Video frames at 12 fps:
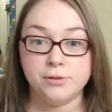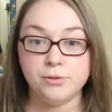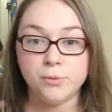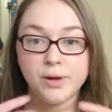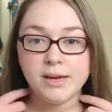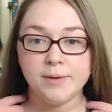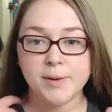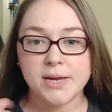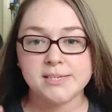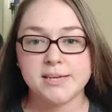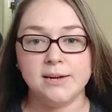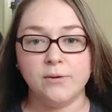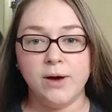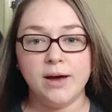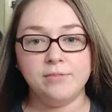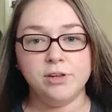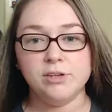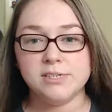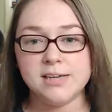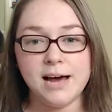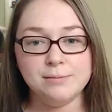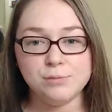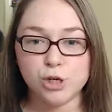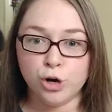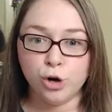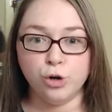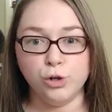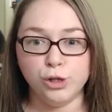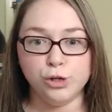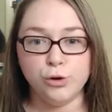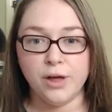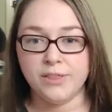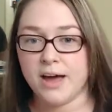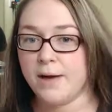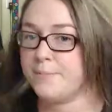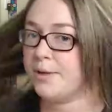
through the week because I don't have a lot of time to curl and do all that.